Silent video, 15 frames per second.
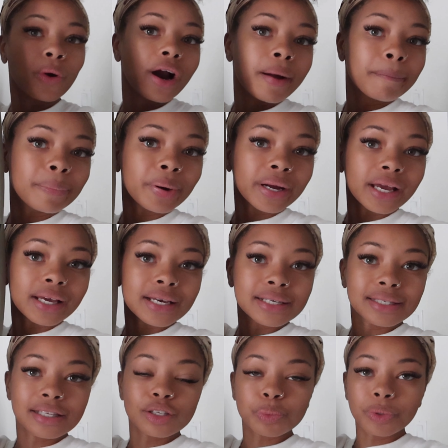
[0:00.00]
or I'm bringing
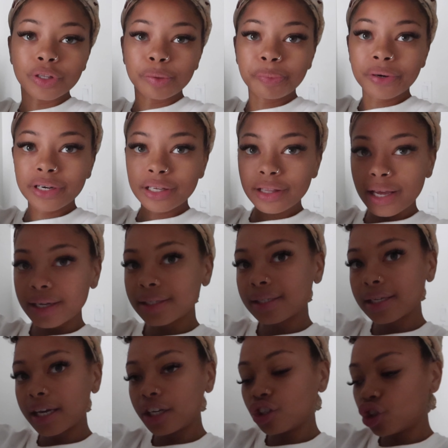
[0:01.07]
is this really pretty like
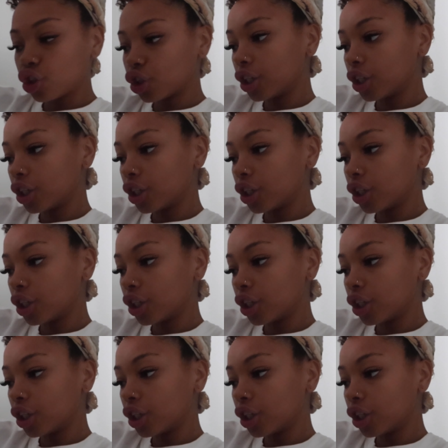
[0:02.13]
sage